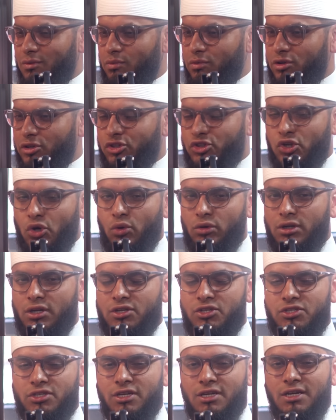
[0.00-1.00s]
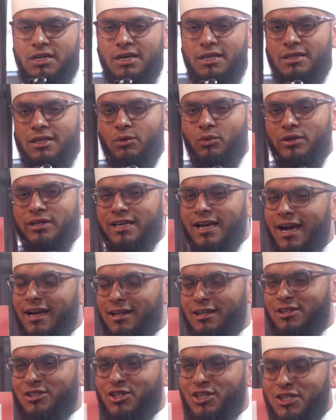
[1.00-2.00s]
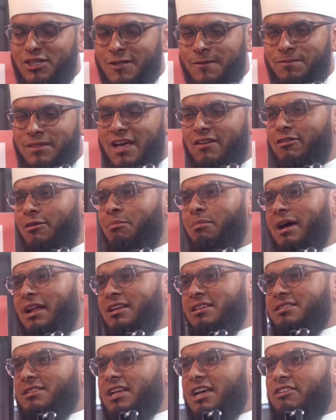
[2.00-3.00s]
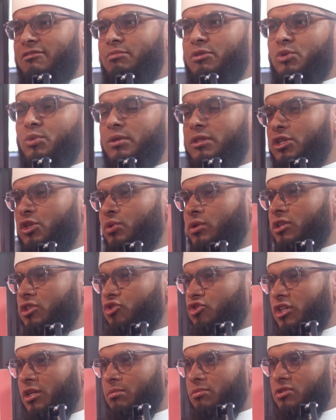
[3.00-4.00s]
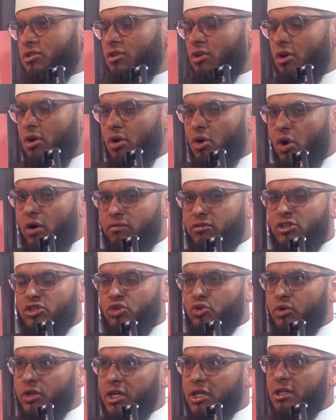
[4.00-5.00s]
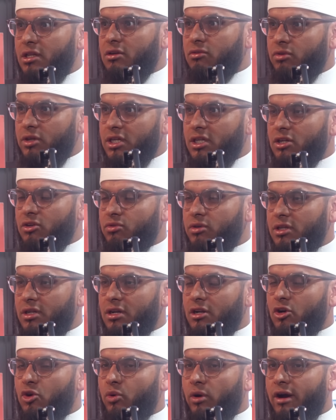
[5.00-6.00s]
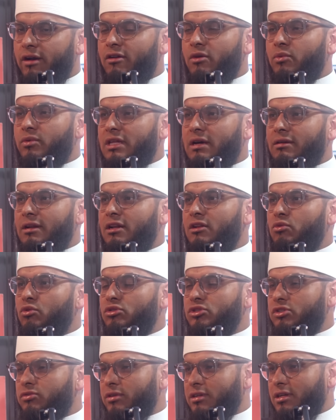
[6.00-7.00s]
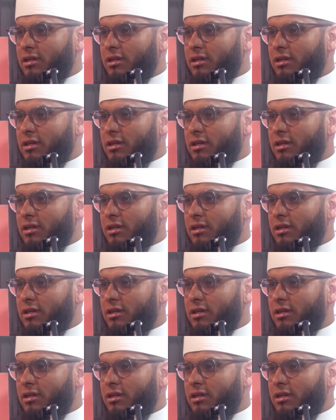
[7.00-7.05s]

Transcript: which has told us that we can indeed have a balanced life between the two extremes of just greed and acquiring without any rules and